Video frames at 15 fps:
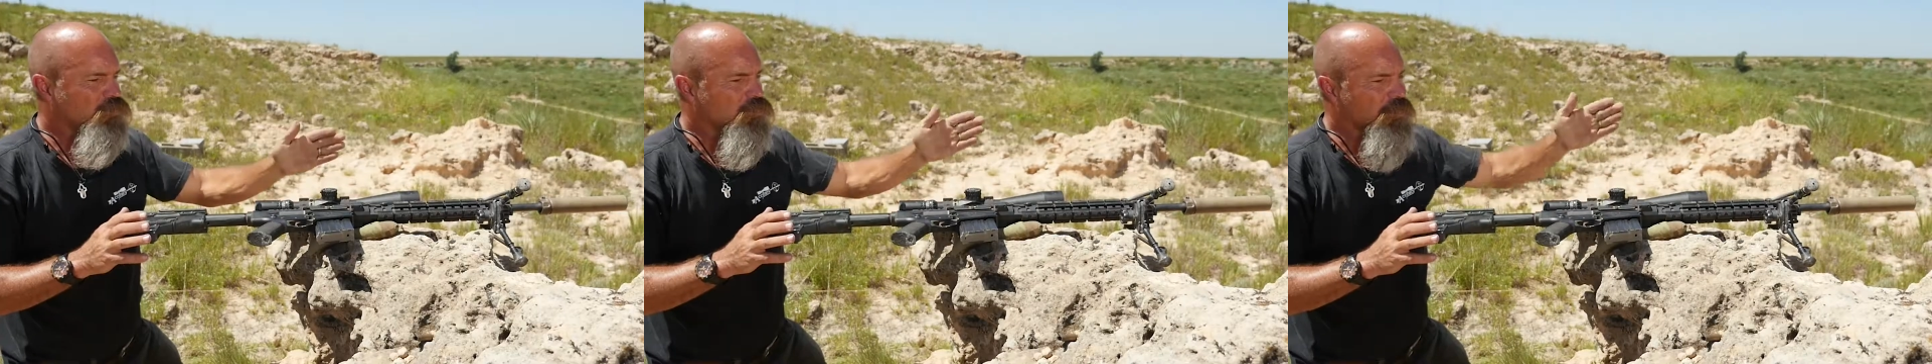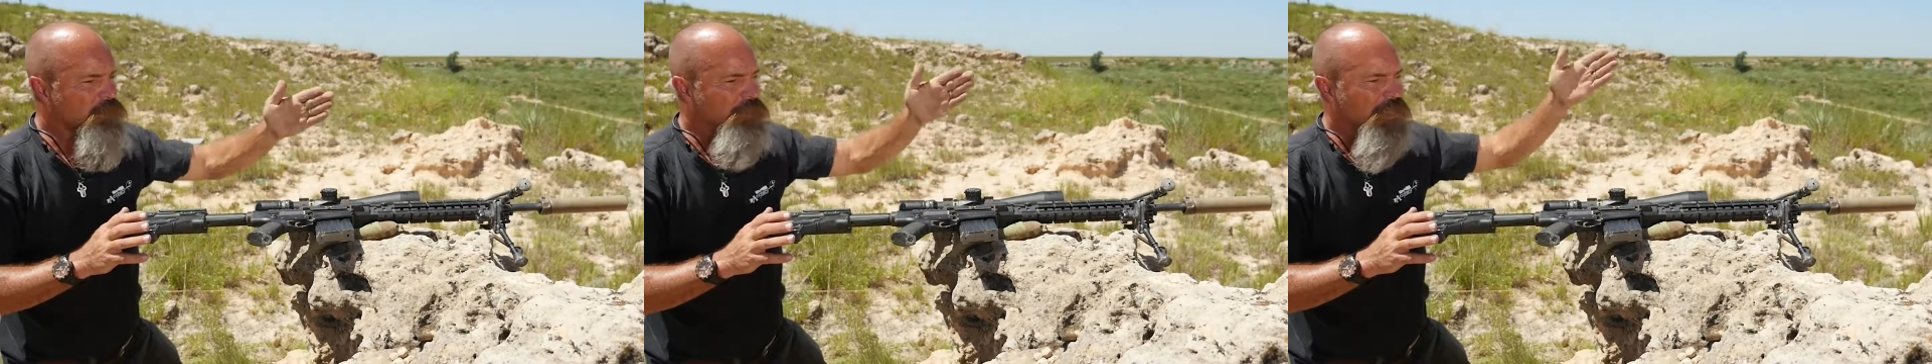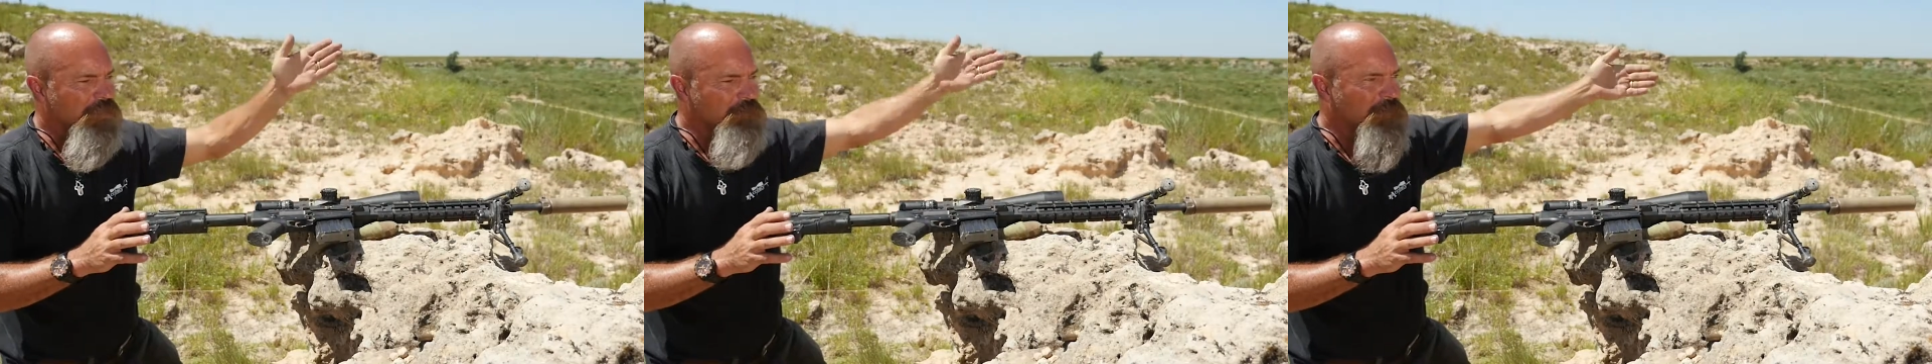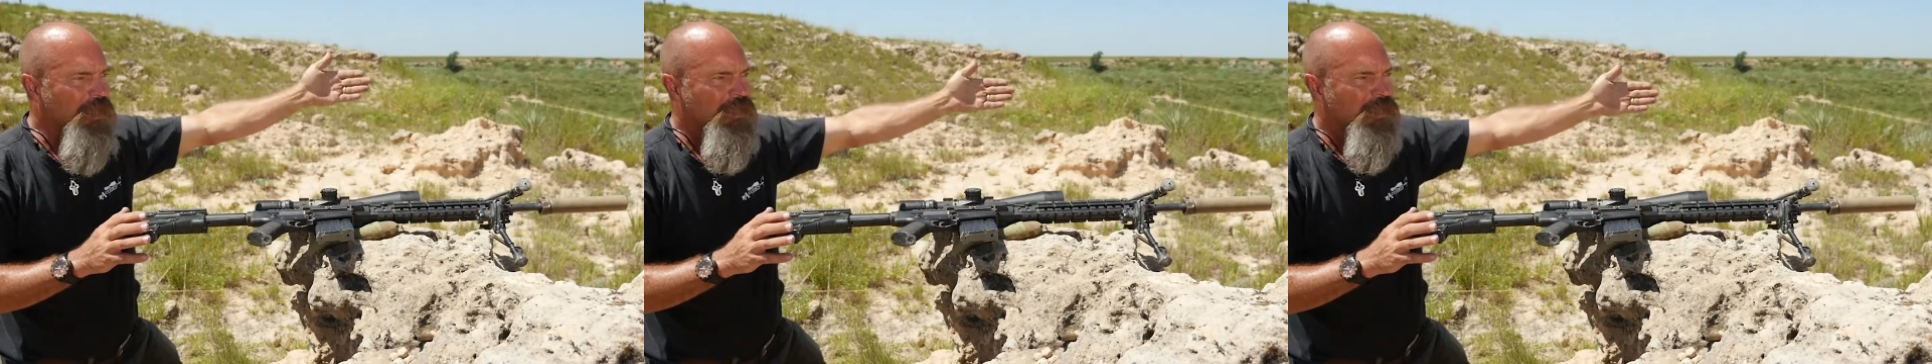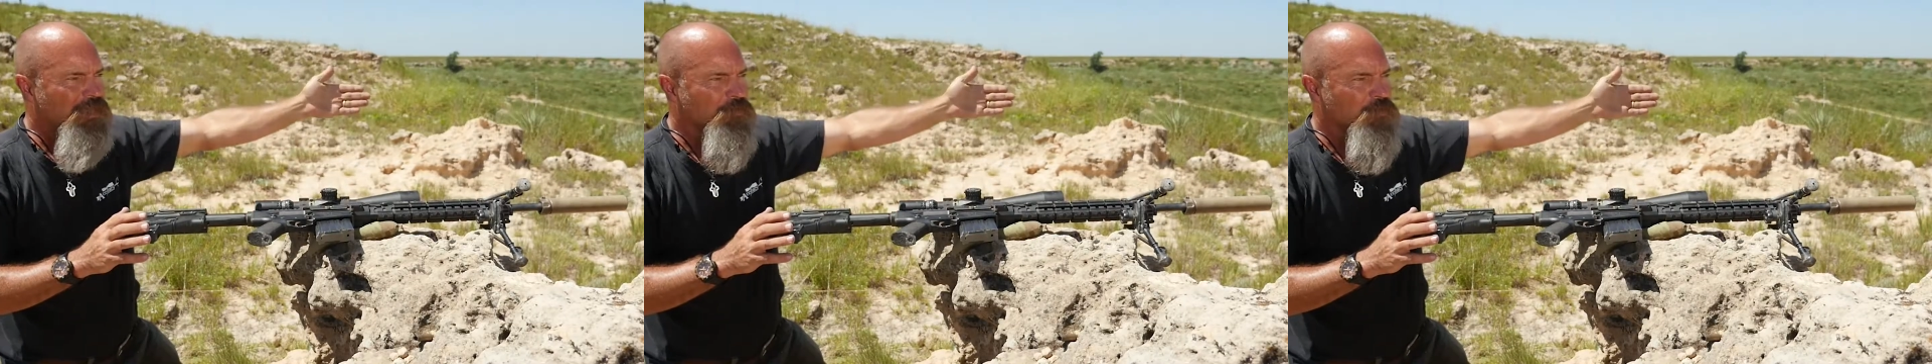is gonna make
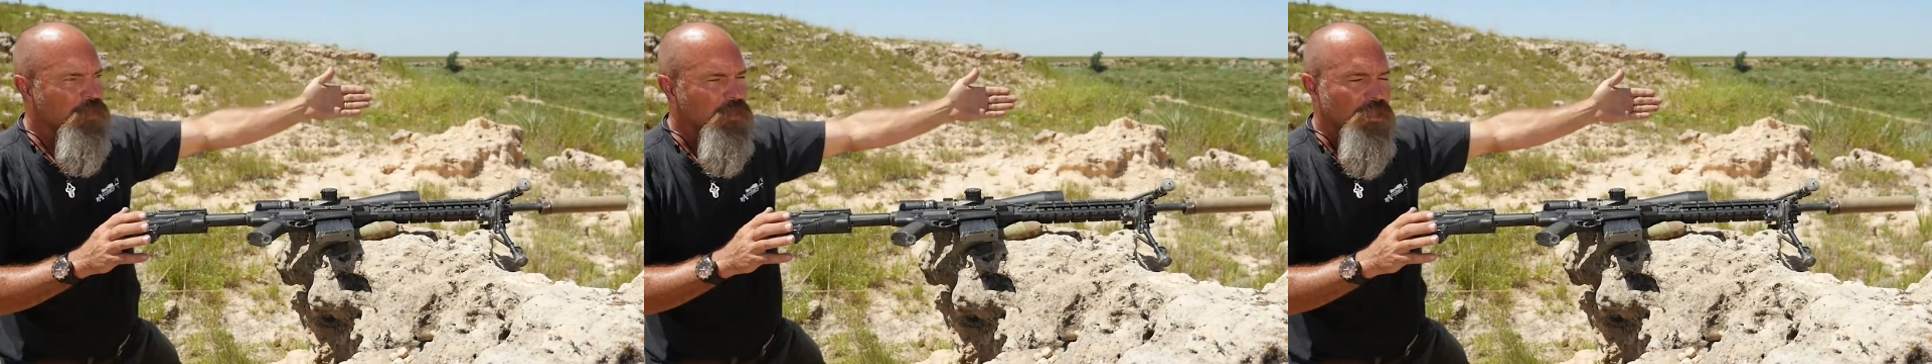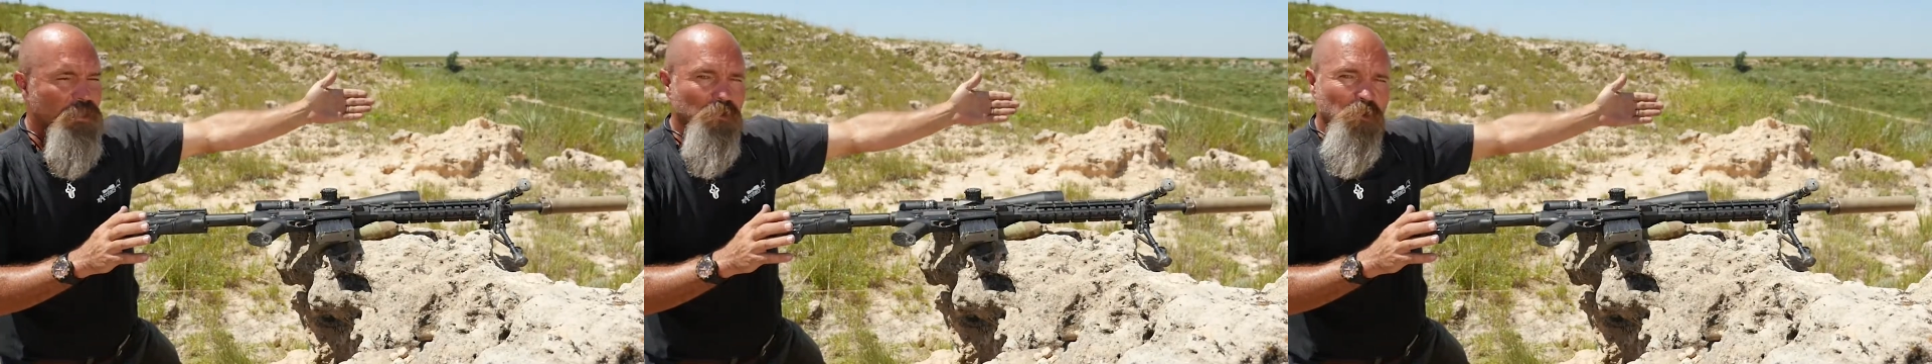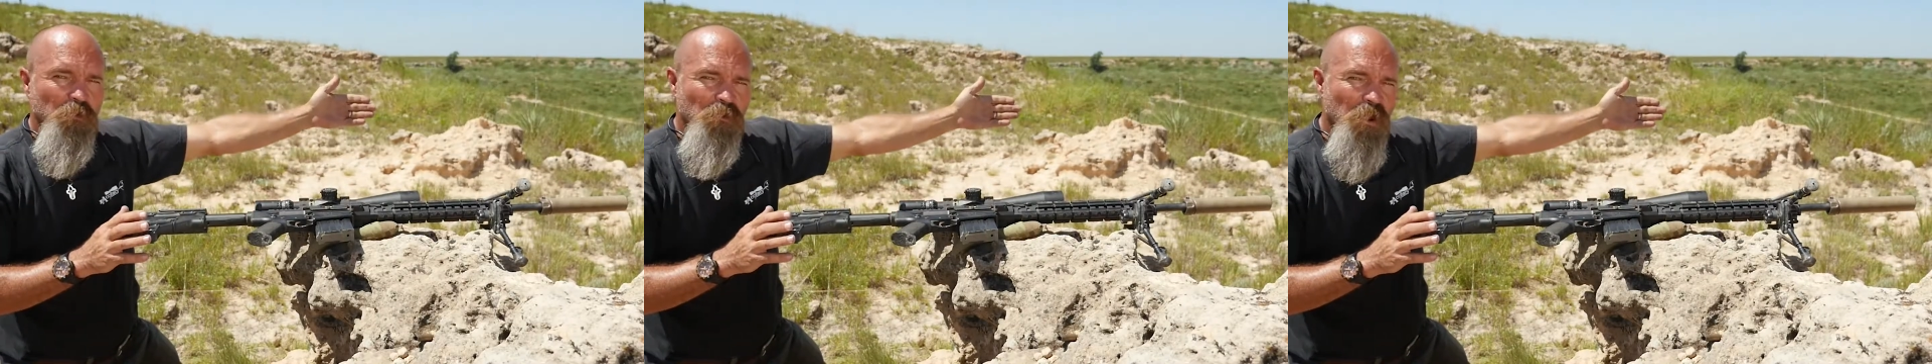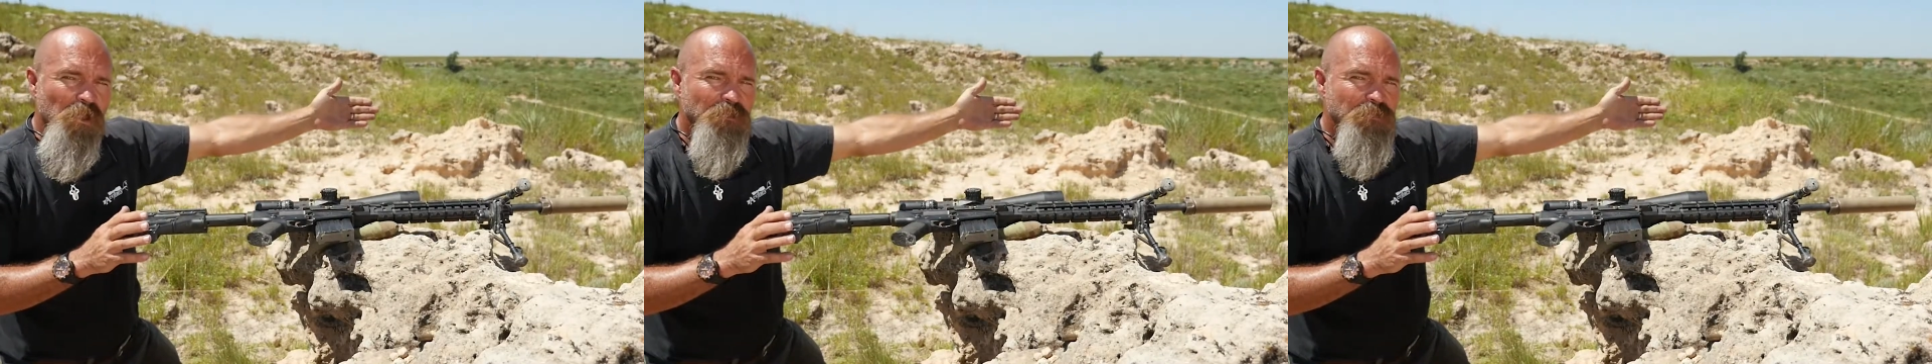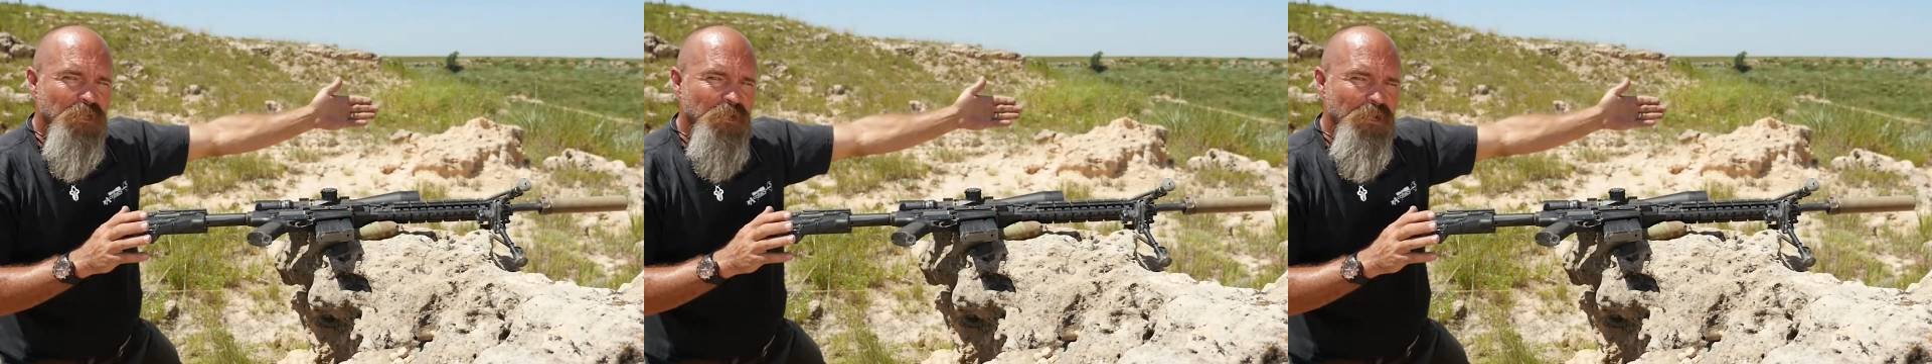my
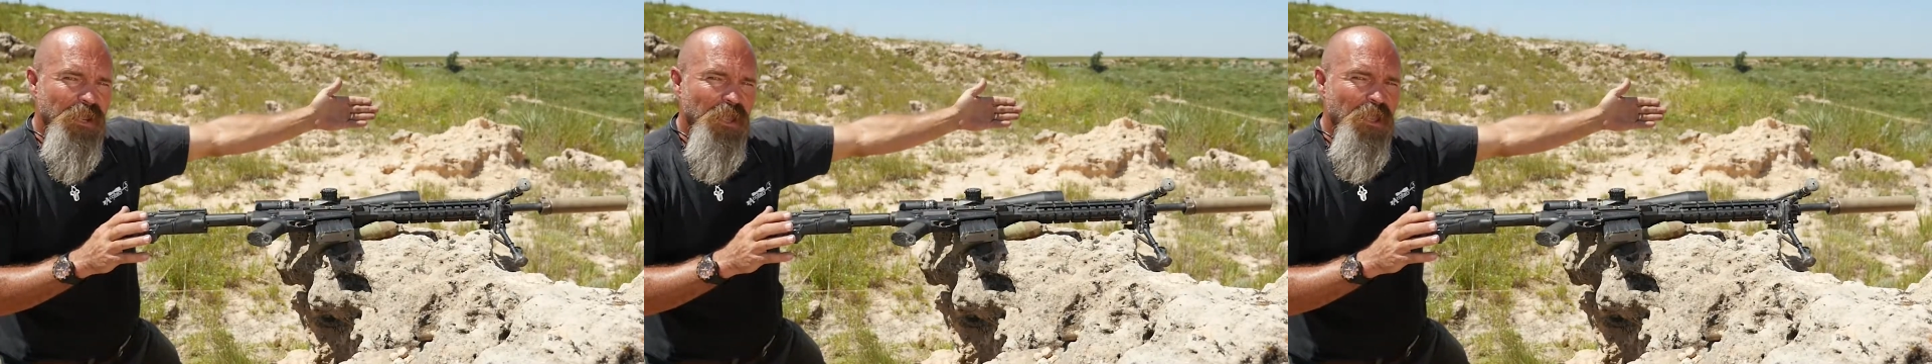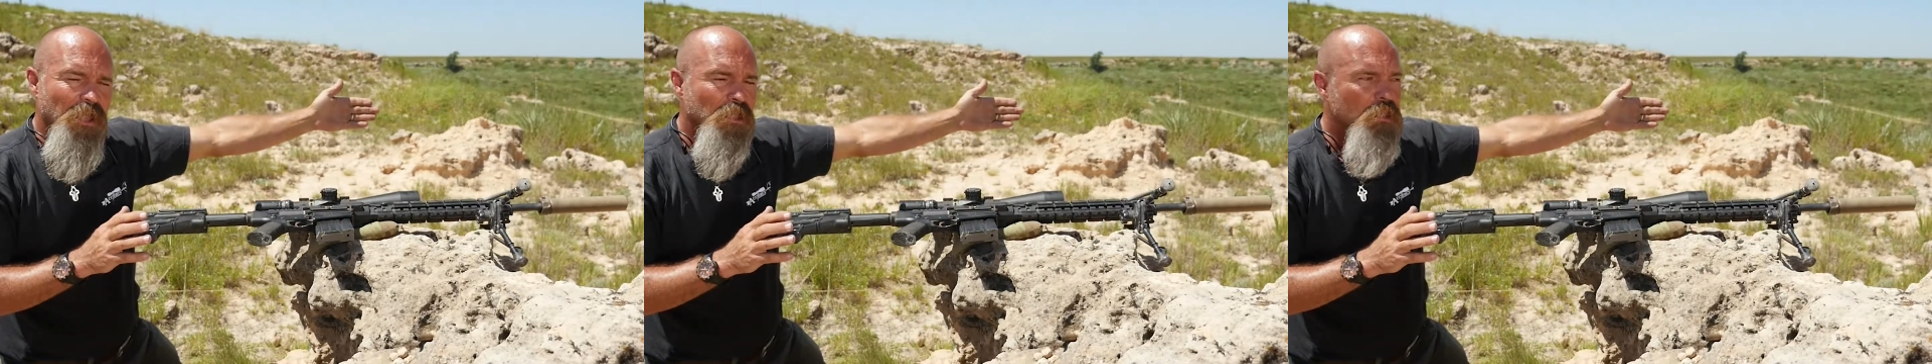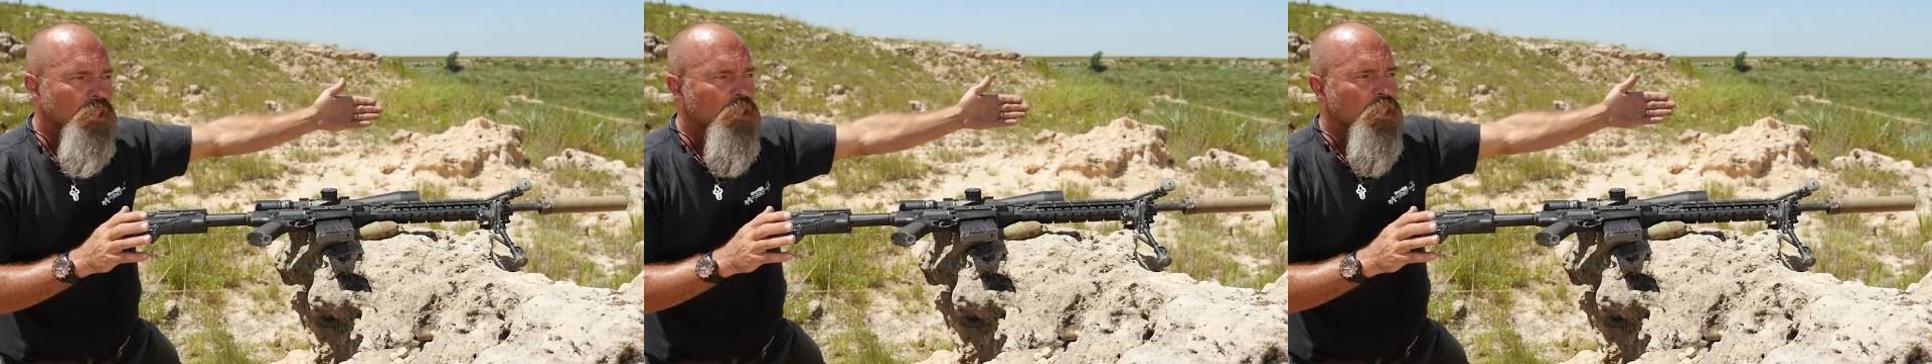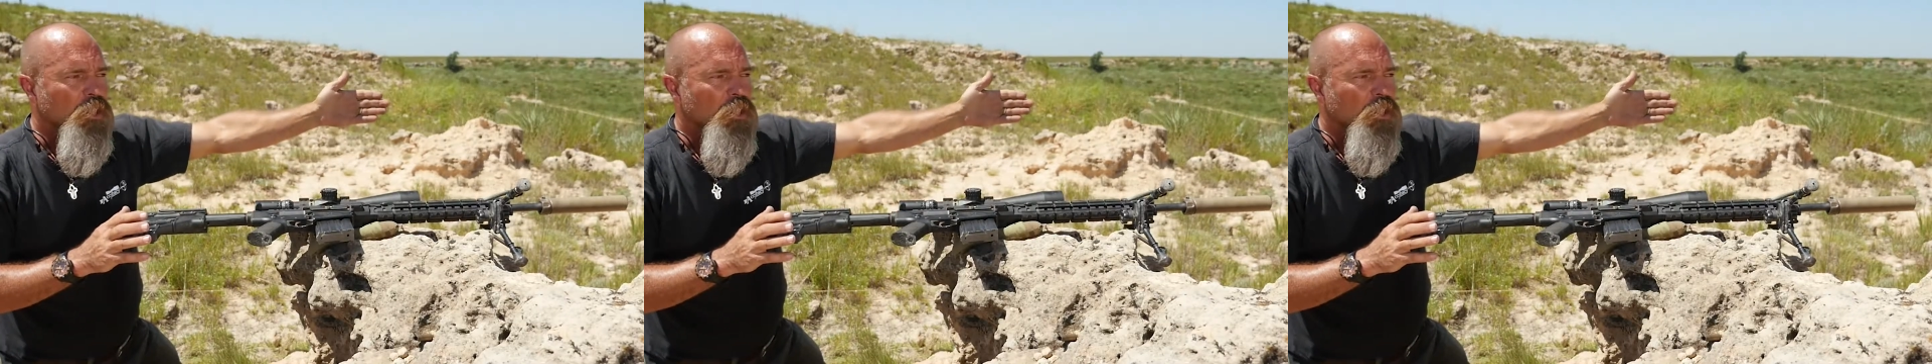crosshair now